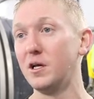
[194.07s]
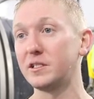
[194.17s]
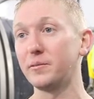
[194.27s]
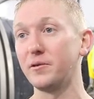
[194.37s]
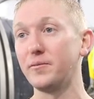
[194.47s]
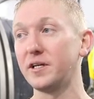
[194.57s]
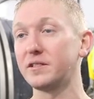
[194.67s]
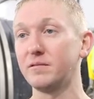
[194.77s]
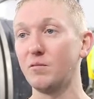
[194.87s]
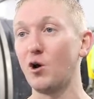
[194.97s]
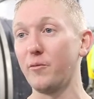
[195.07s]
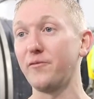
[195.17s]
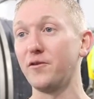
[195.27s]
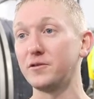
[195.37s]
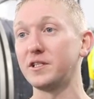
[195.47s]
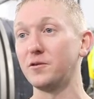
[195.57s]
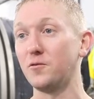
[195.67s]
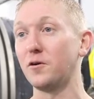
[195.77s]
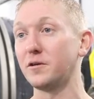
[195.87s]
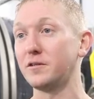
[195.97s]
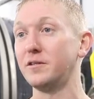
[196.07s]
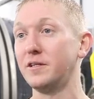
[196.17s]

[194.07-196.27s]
some of the best Army folks in the water.